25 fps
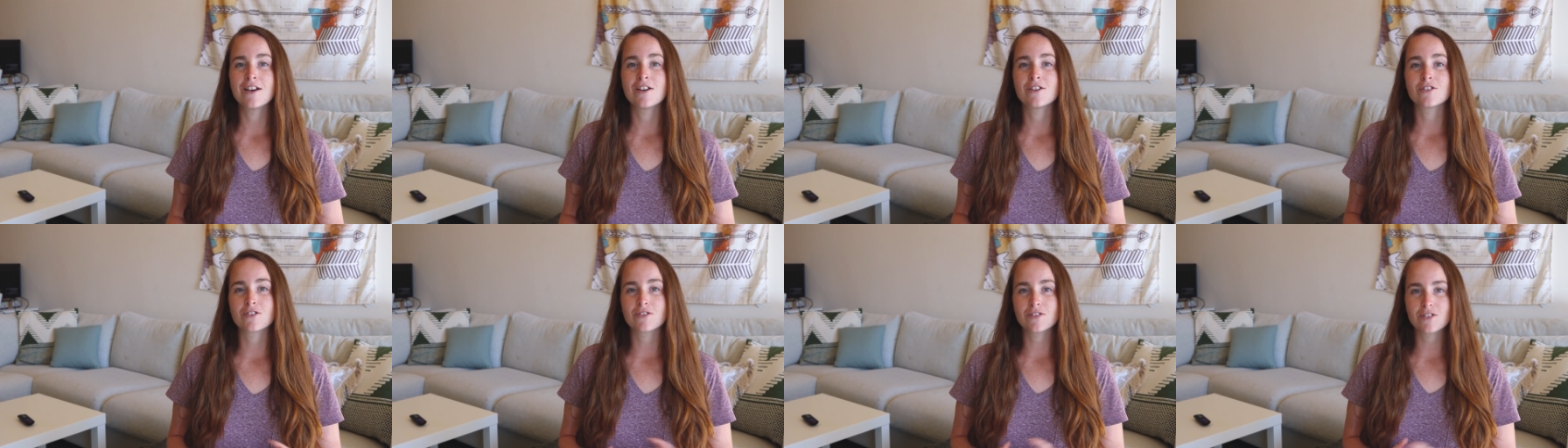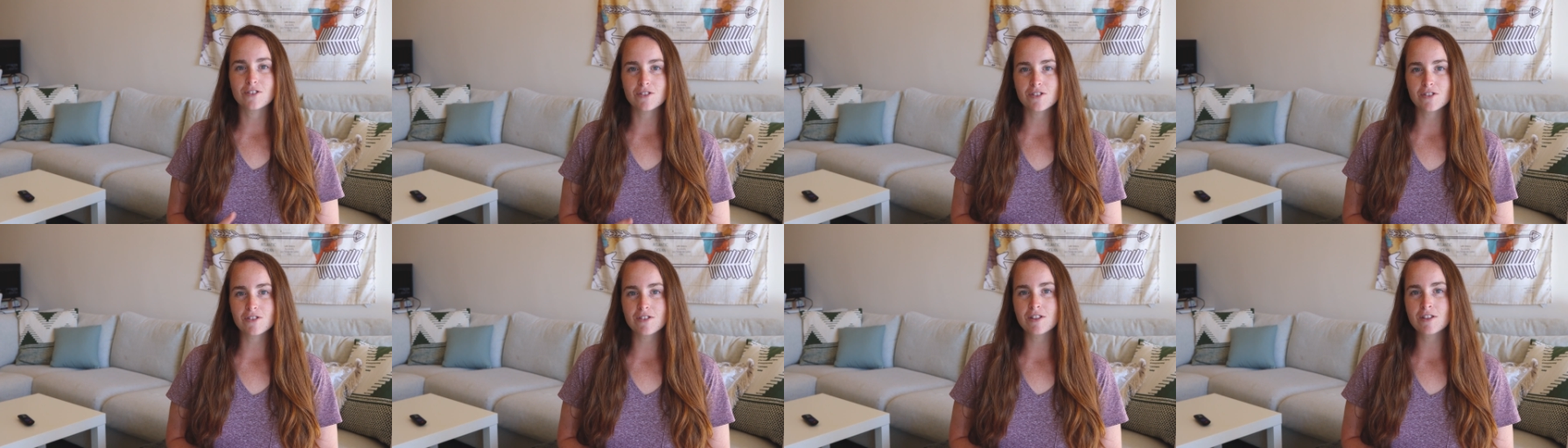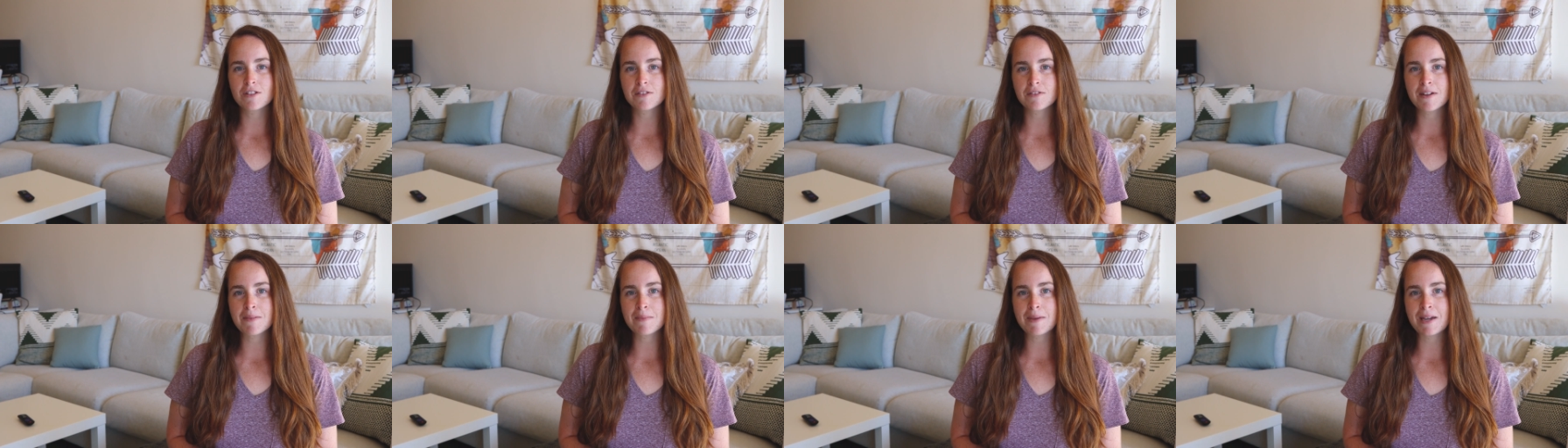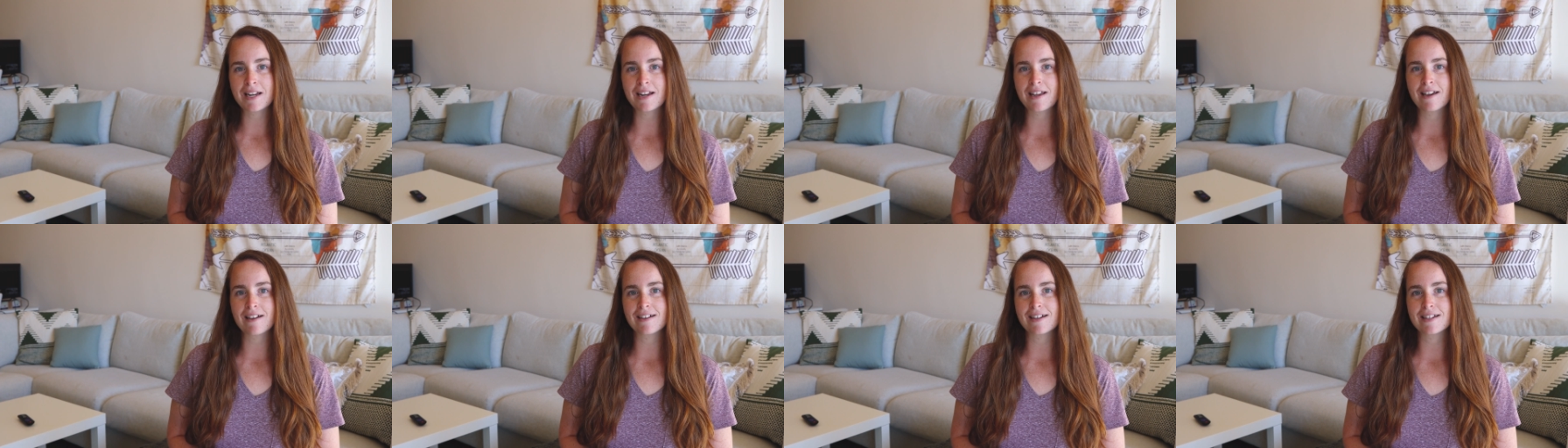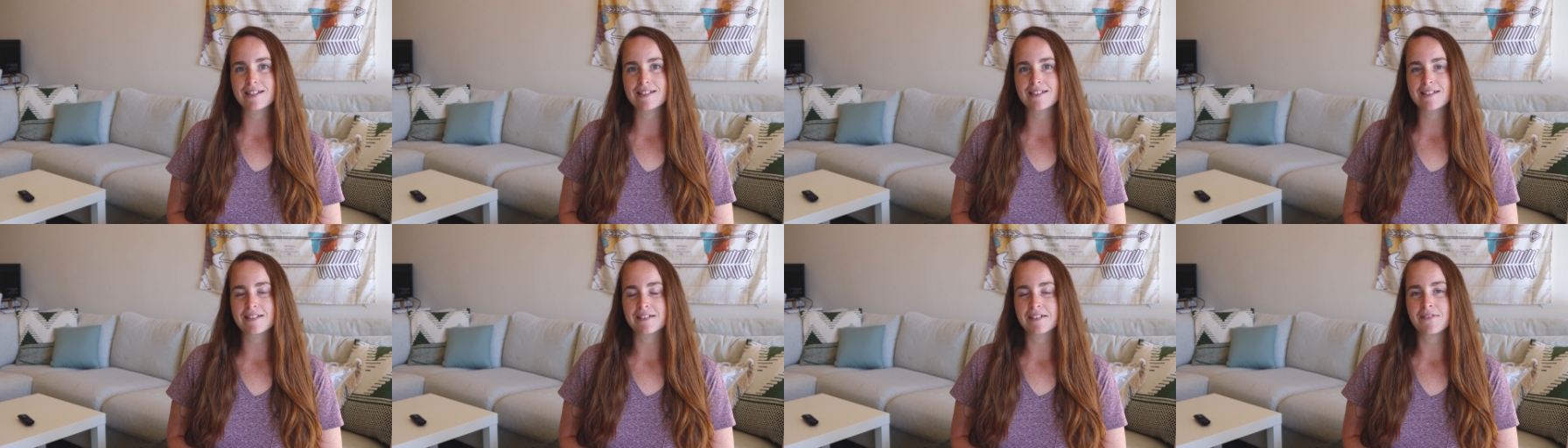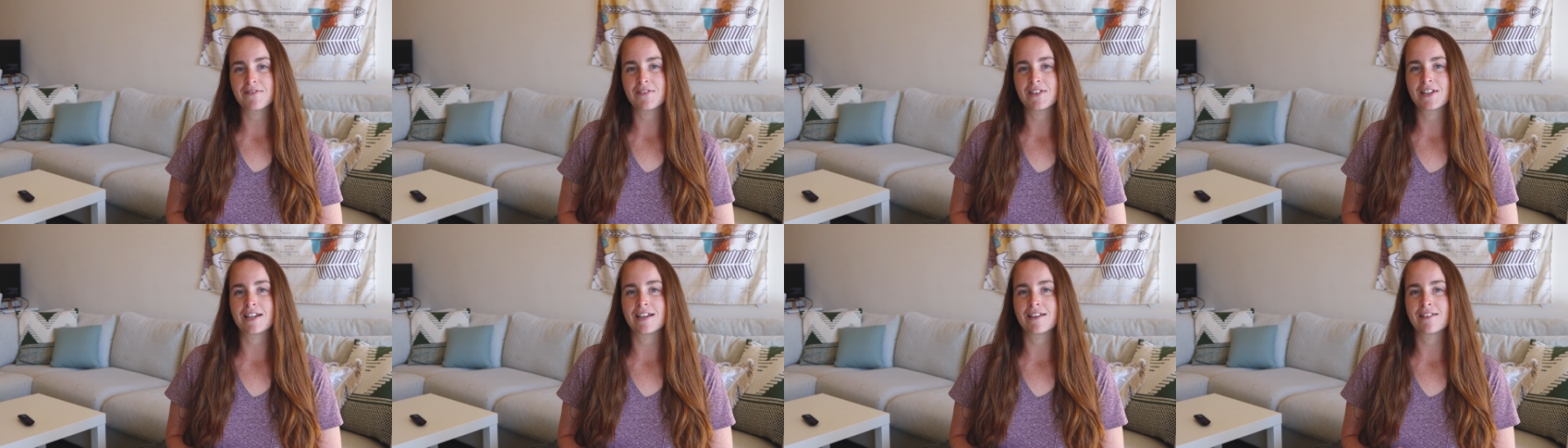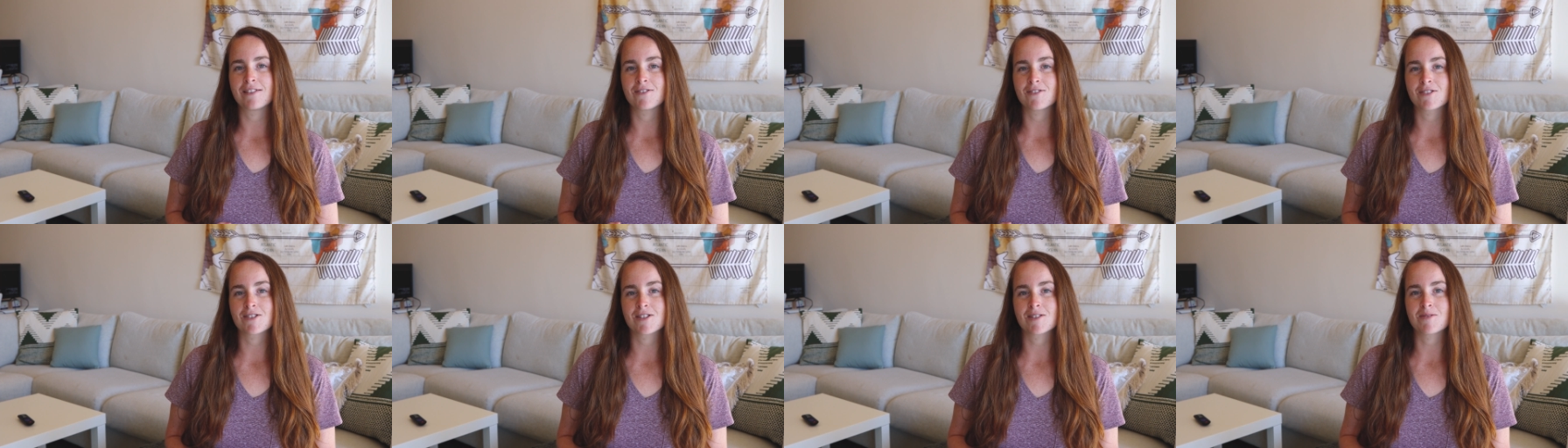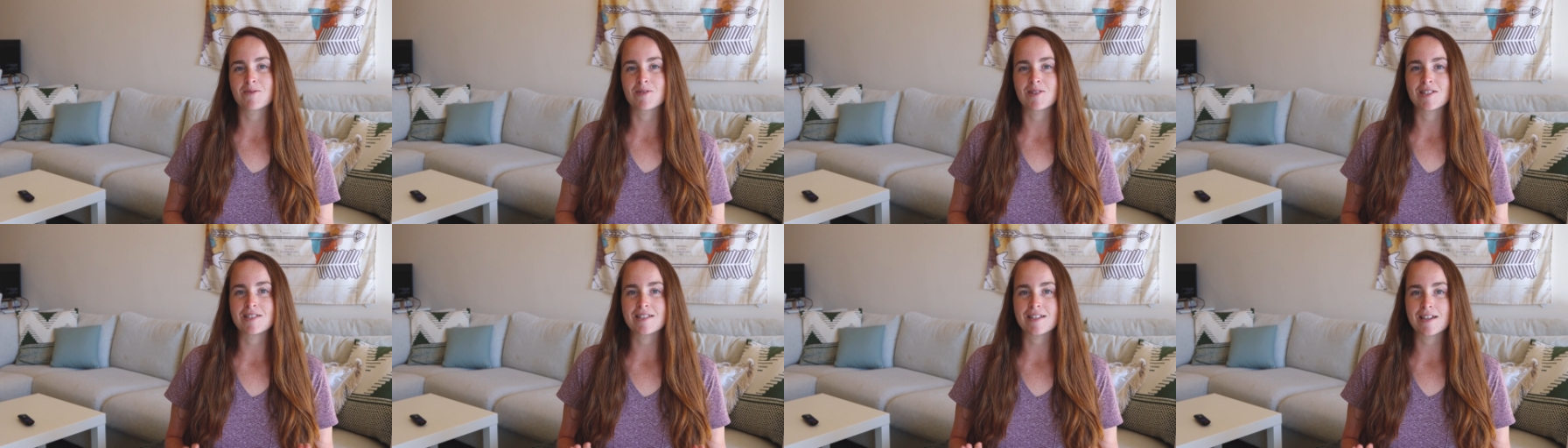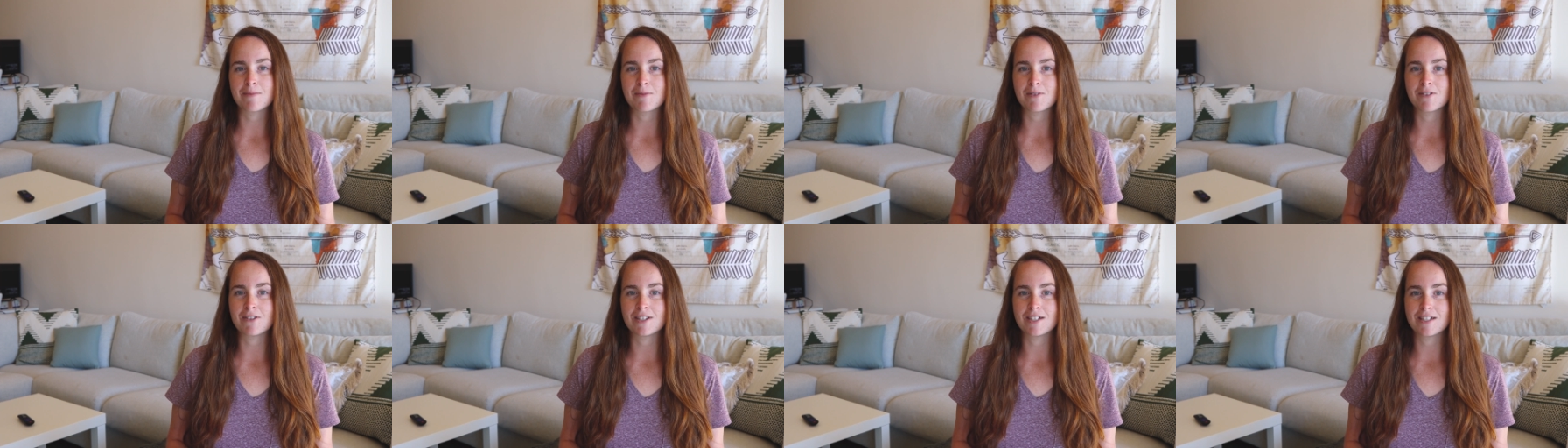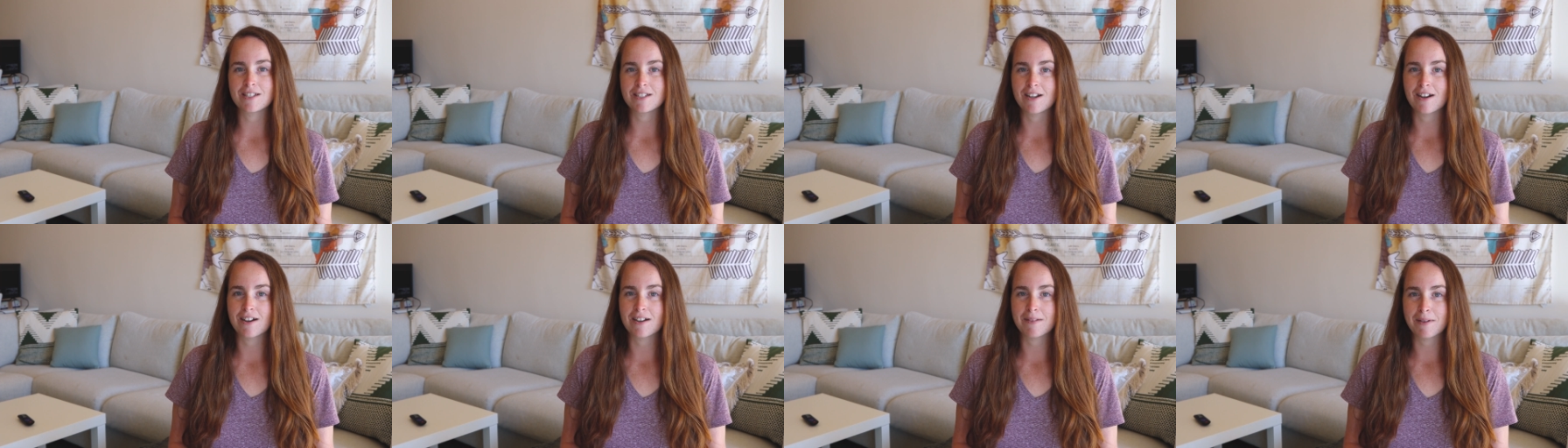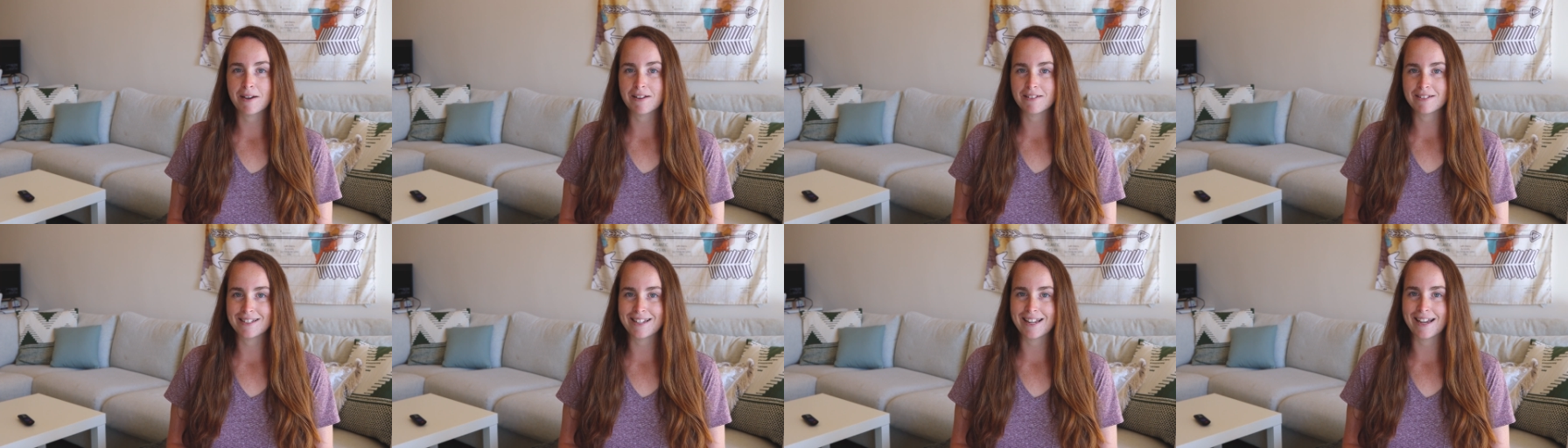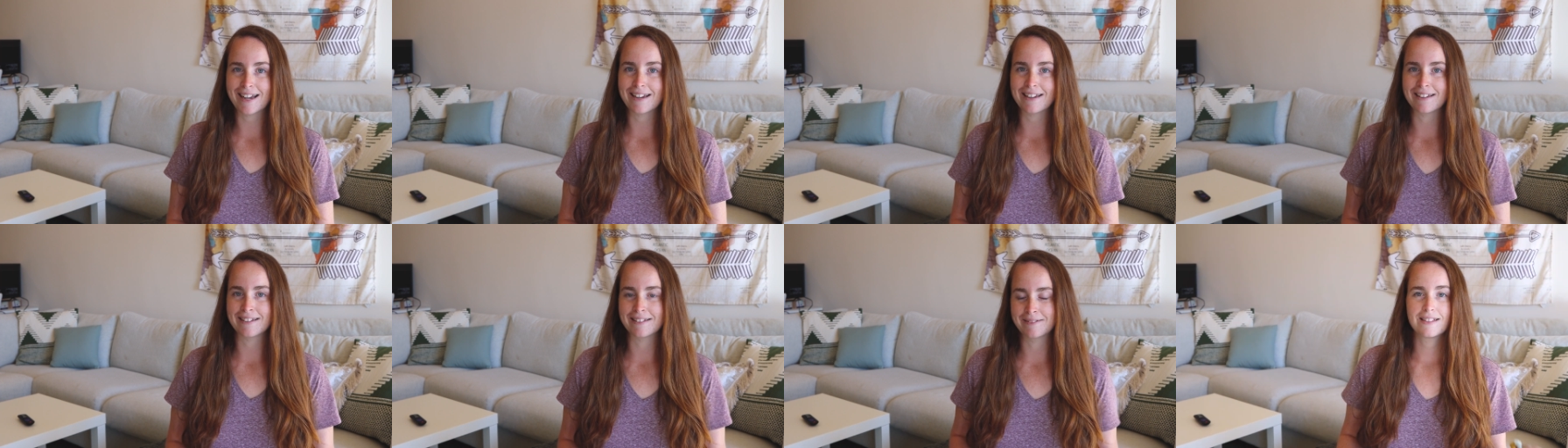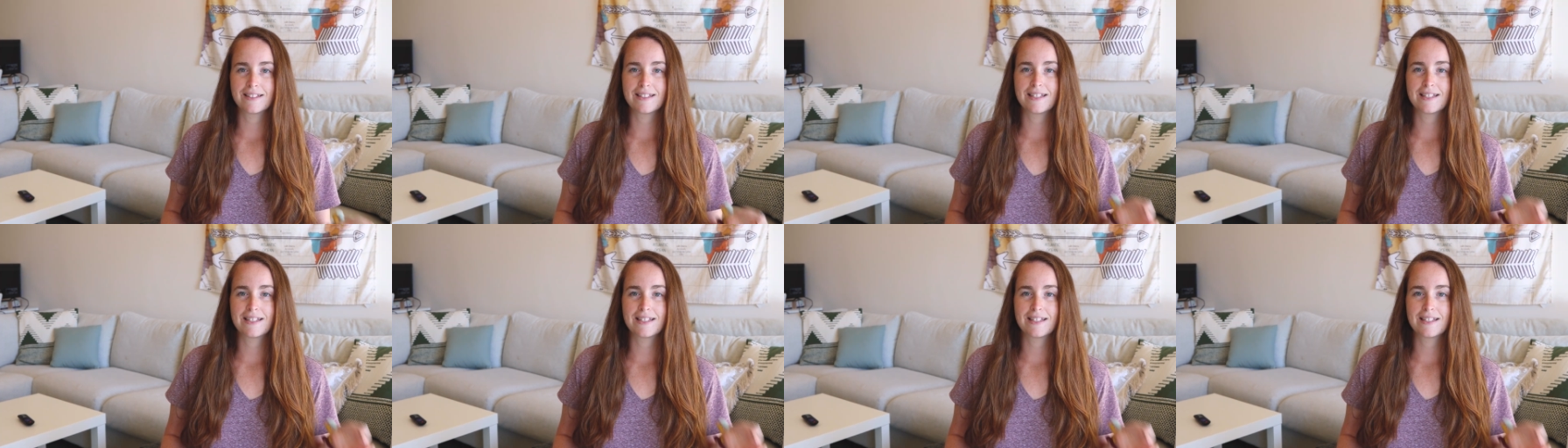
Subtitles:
So those are the three main areas to live in, and those are the ones I'm going to talk about today.